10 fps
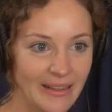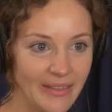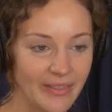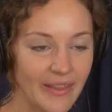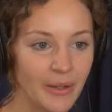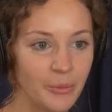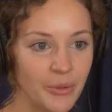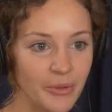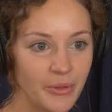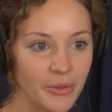that
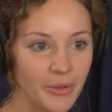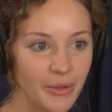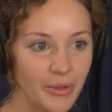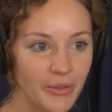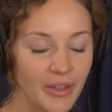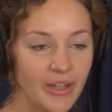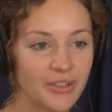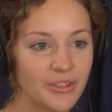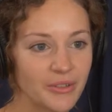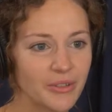
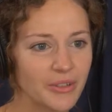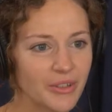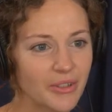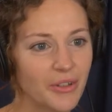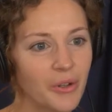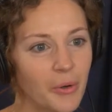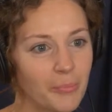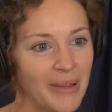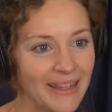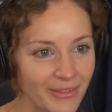are
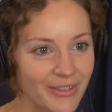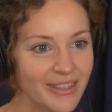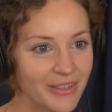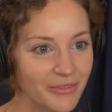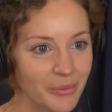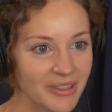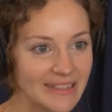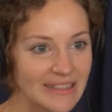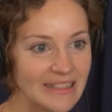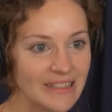not benefiting from this.
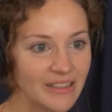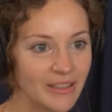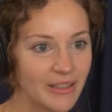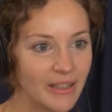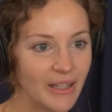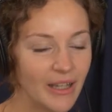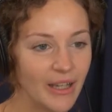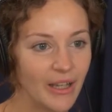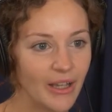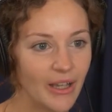This isn't
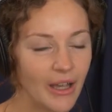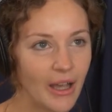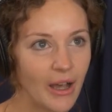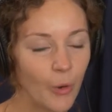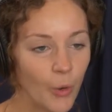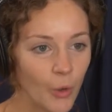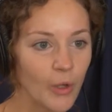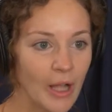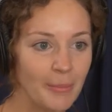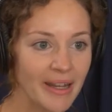
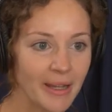all. I mean,